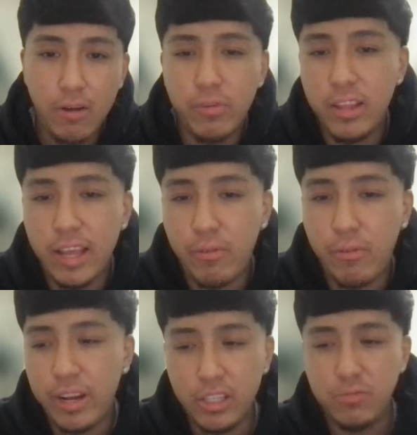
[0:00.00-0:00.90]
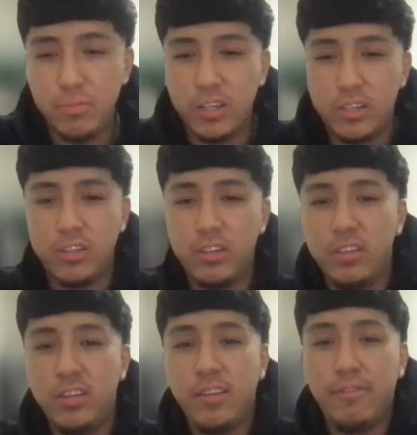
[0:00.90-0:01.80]
really like waiting too much
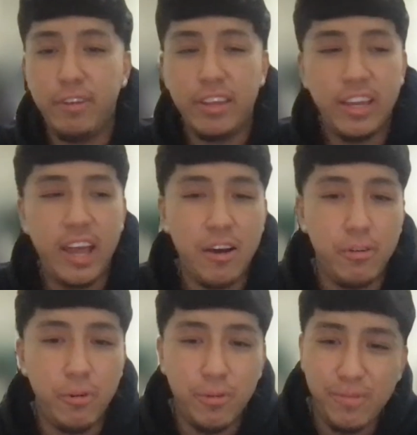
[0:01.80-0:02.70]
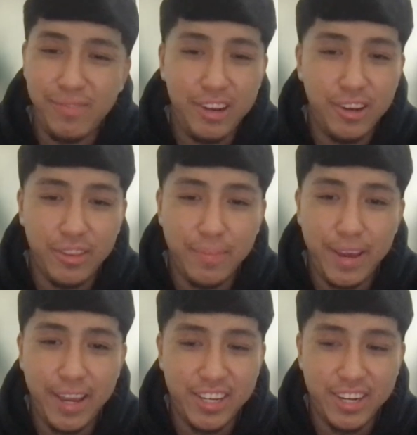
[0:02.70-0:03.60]
on filling out, the
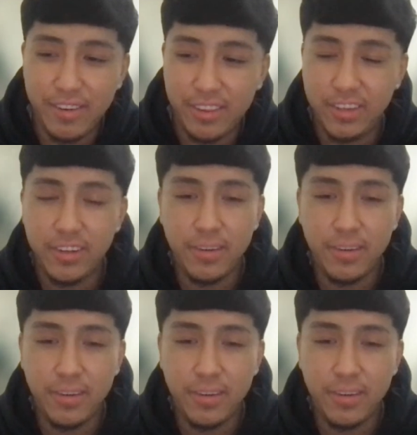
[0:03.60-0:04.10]
page and everything.